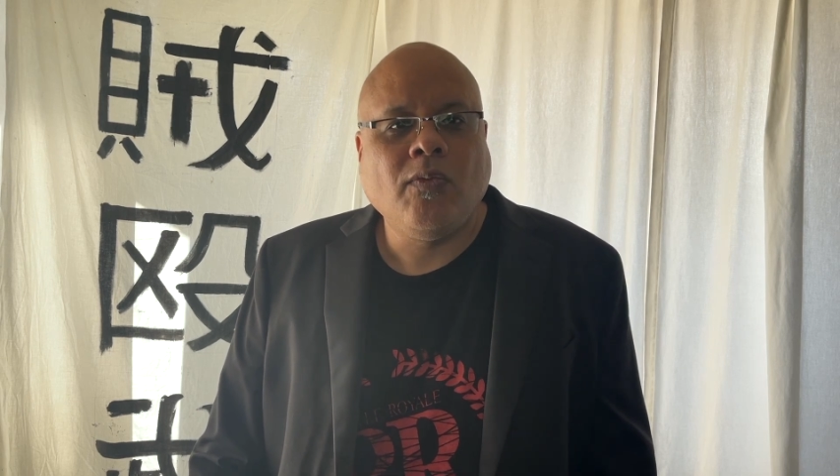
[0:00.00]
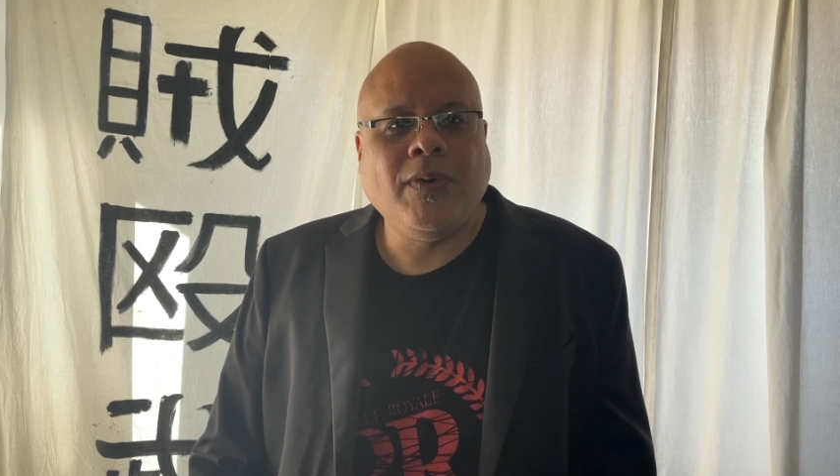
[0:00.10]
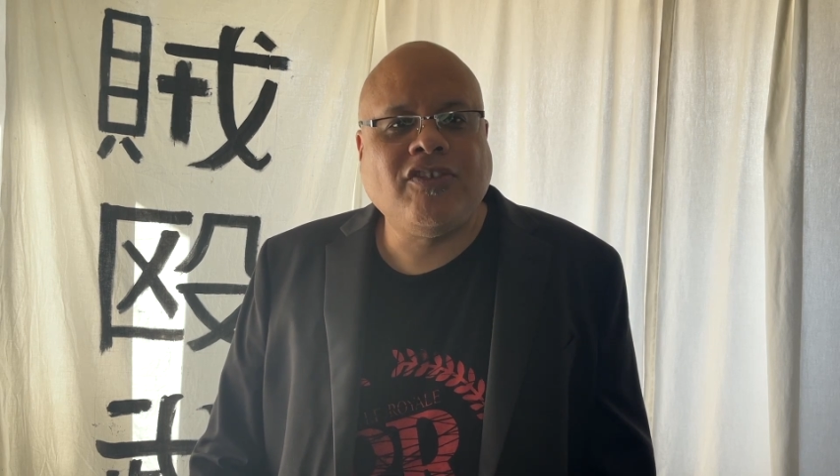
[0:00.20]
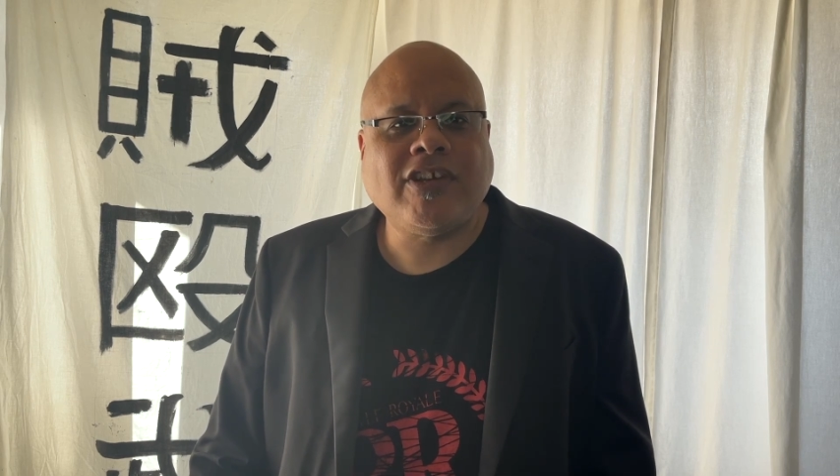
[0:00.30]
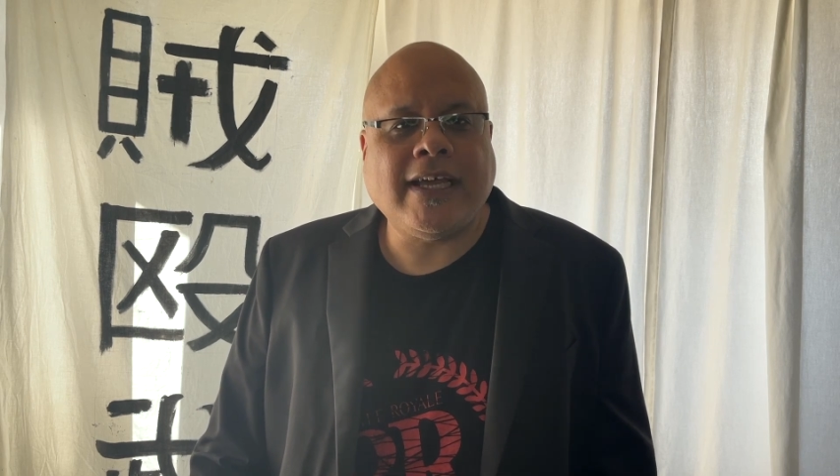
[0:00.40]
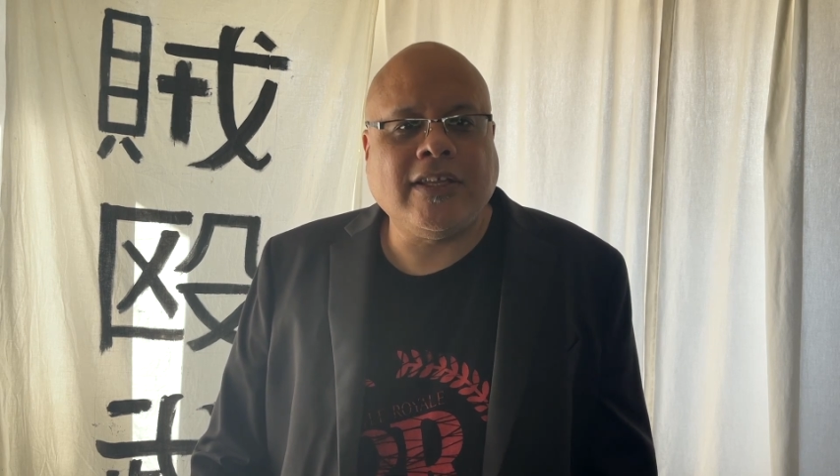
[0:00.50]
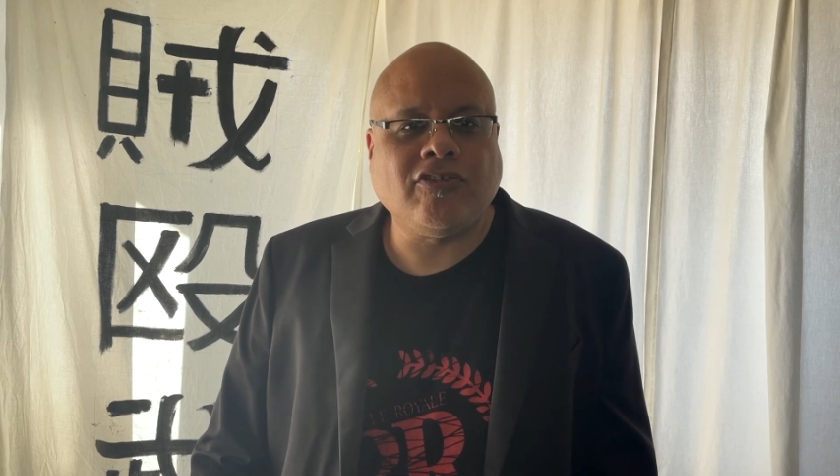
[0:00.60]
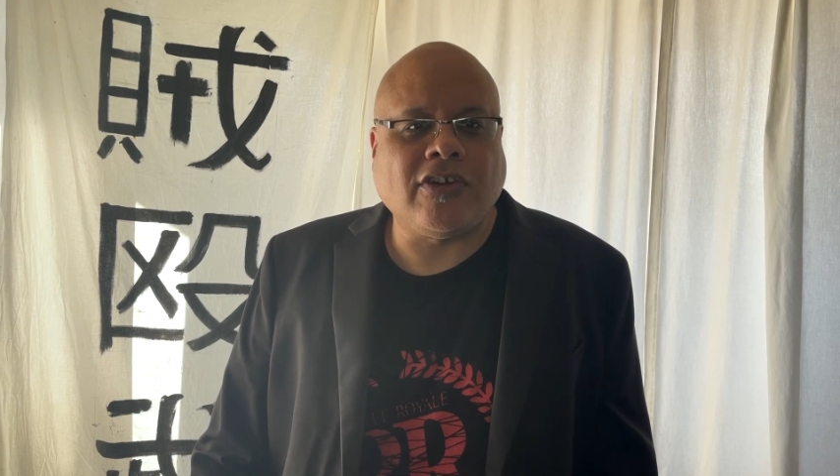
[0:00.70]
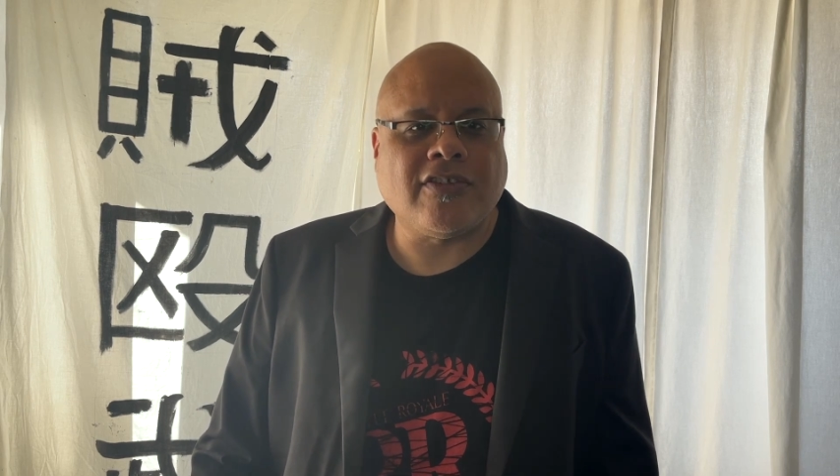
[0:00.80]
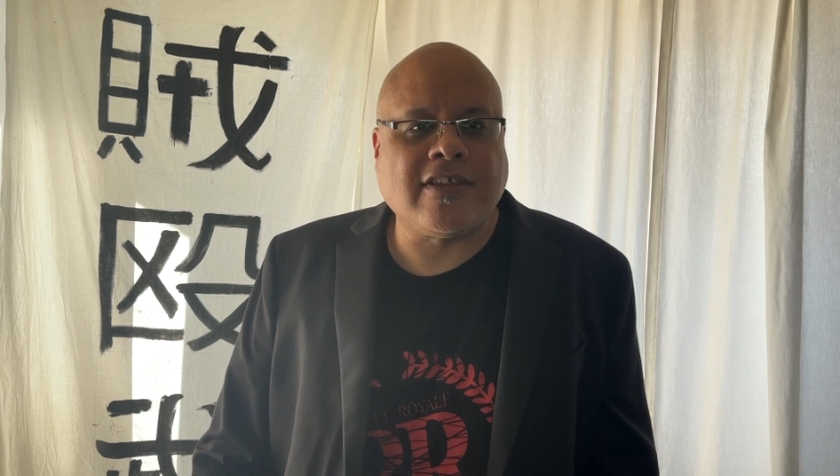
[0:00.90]
We
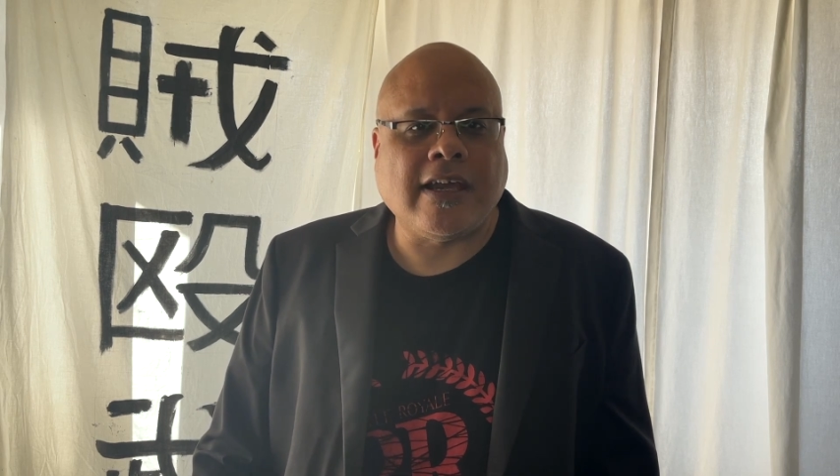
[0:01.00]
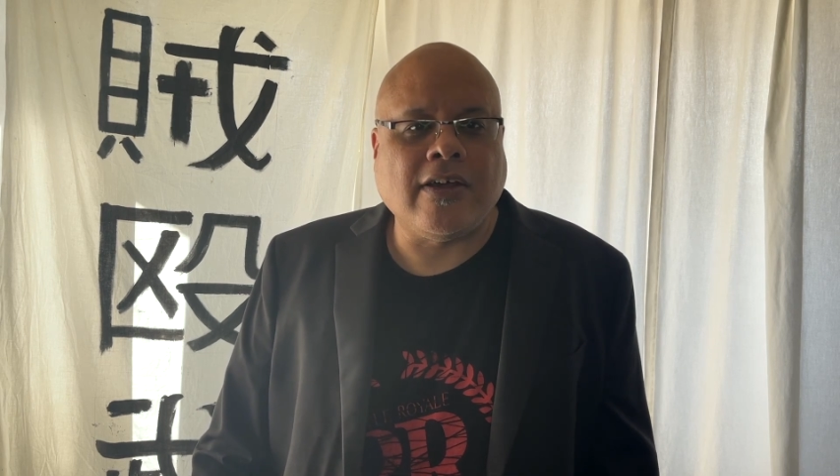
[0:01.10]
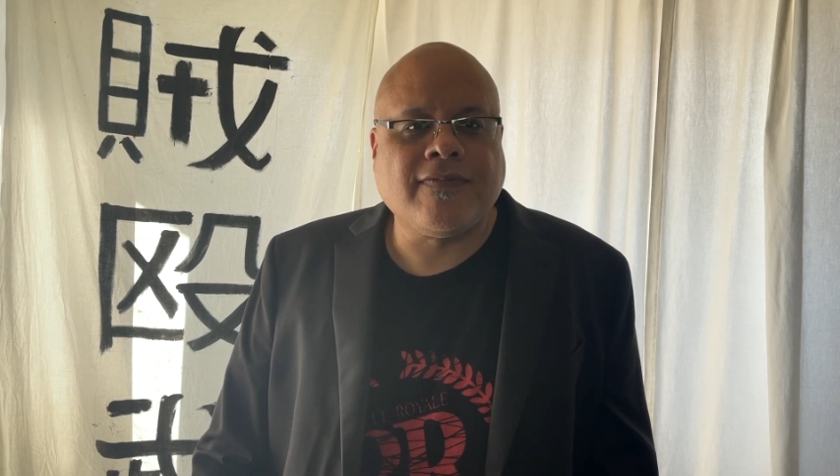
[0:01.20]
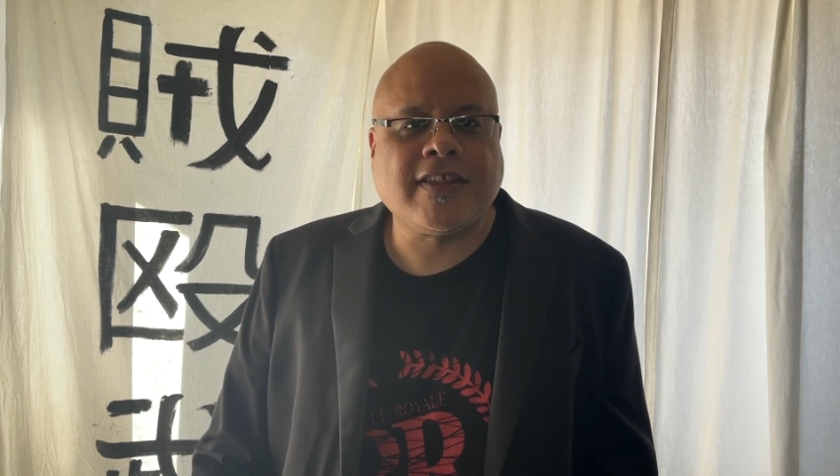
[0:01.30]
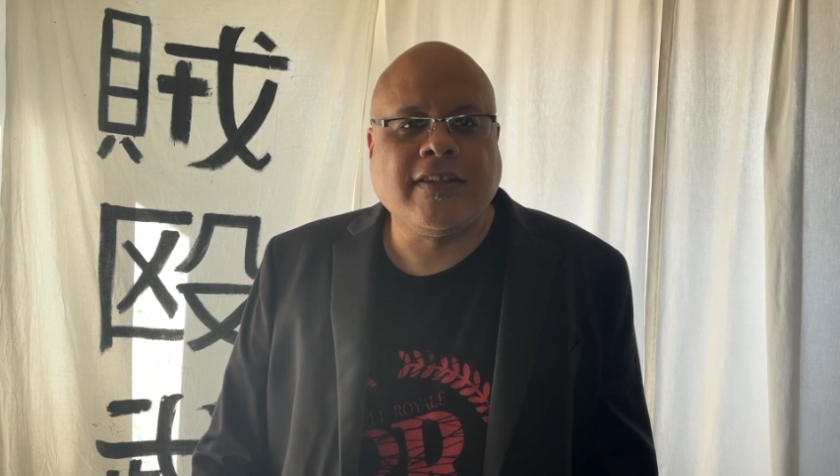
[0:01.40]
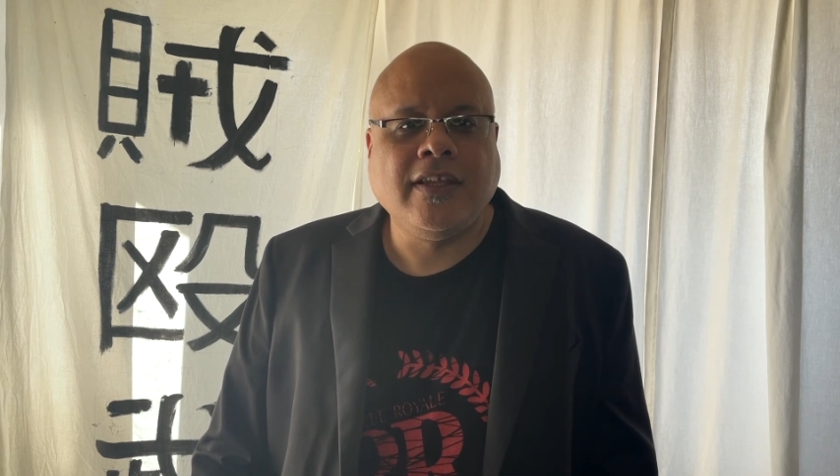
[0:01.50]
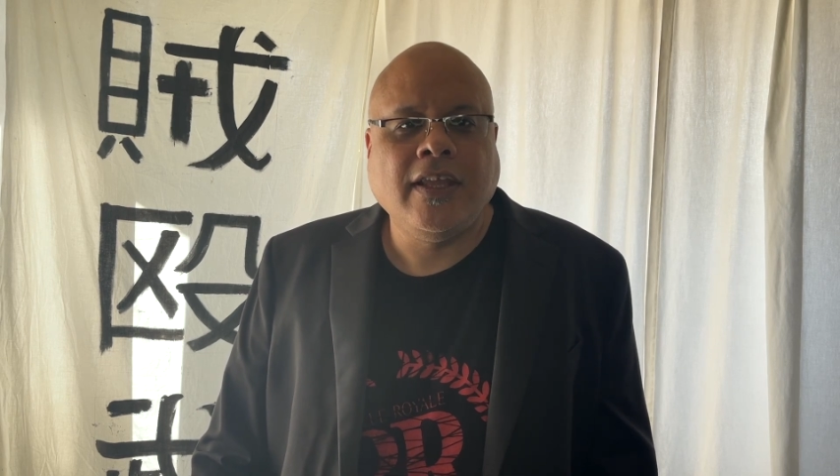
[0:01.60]
challenge ourselves,